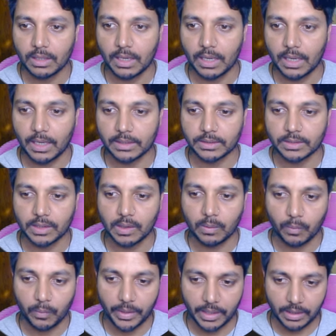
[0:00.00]
and
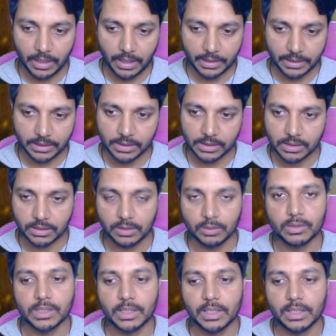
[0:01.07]
where I can just
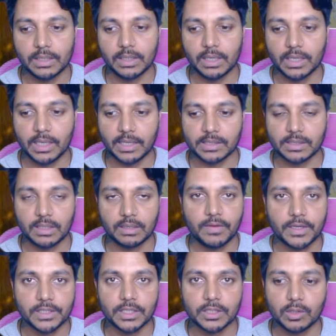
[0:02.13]
use again extract
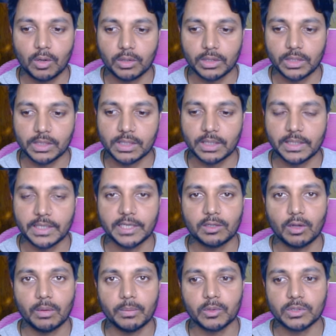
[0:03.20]
functions on this date
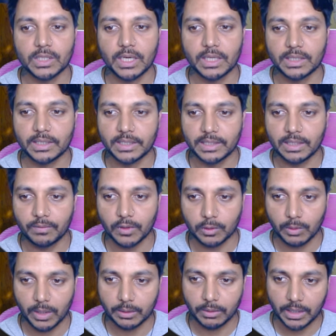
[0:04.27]
column to select the data for
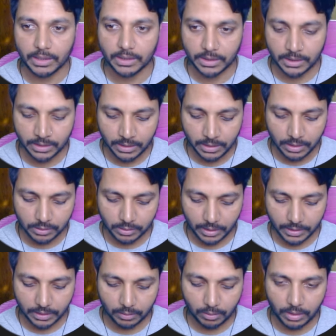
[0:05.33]
2023. So I
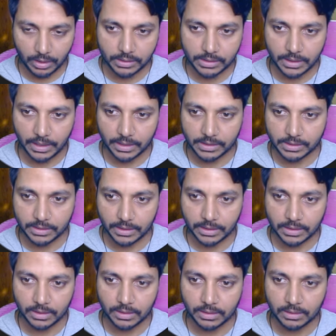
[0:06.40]
can go ahead and say extract.